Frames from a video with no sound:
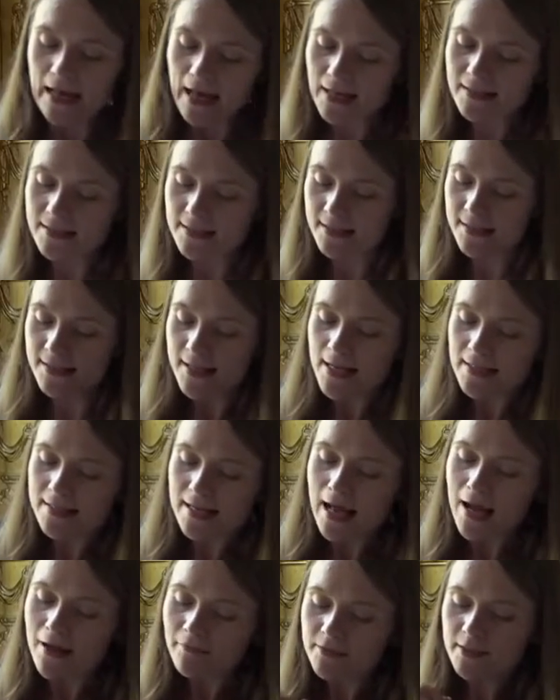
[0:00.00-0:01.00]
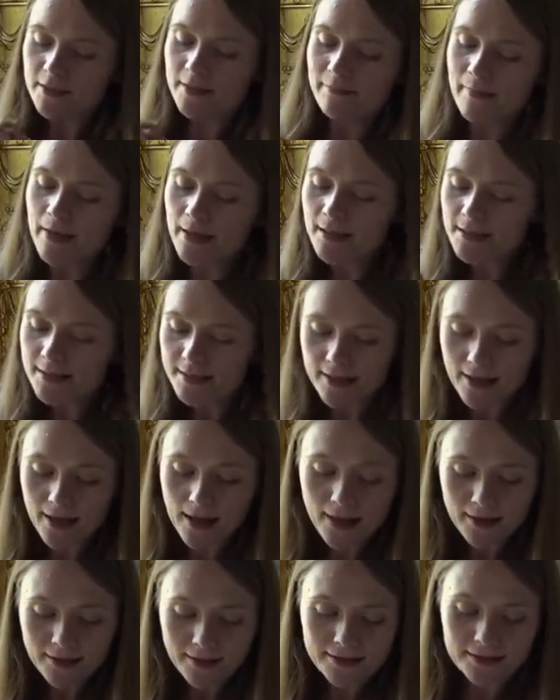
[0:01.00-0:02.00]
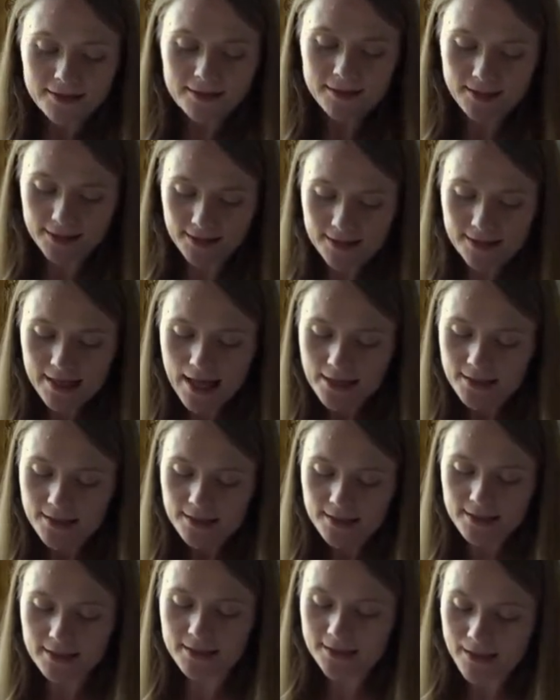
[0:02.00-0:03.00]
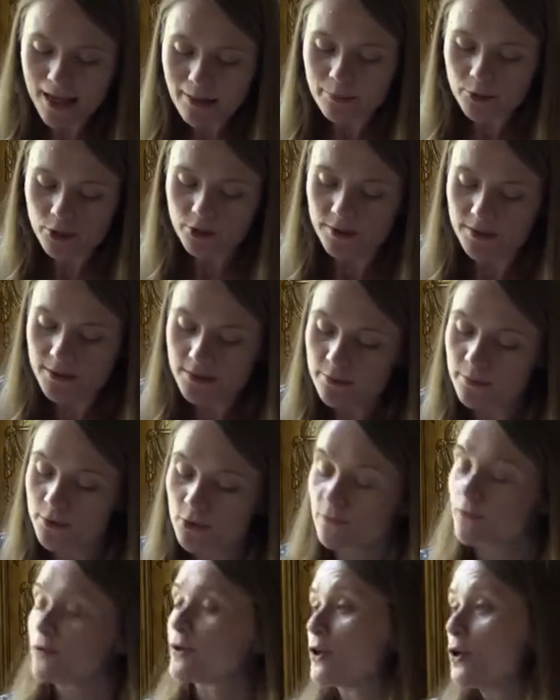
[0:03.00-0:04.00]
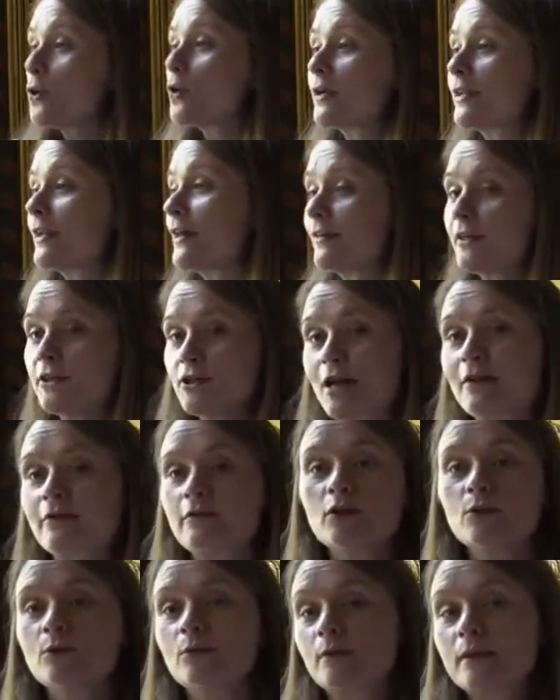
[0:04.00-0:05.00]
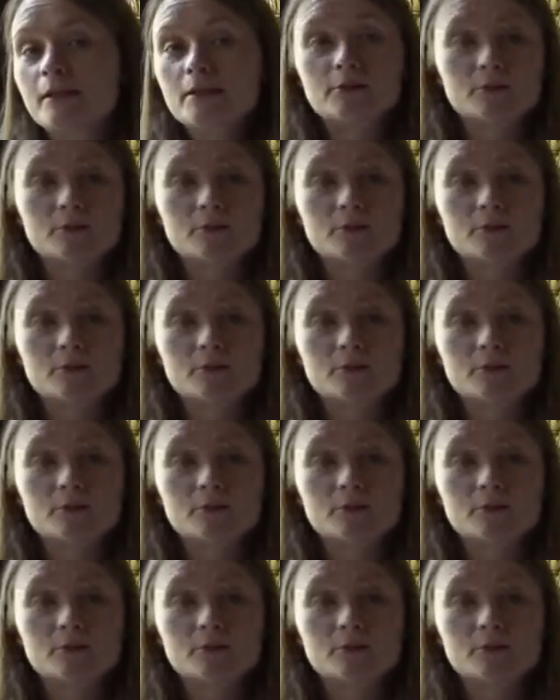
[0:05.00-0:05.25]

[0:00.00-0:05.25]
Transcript: As he says, after the Meinertzhagen success, deceptions, which for the ordinary general were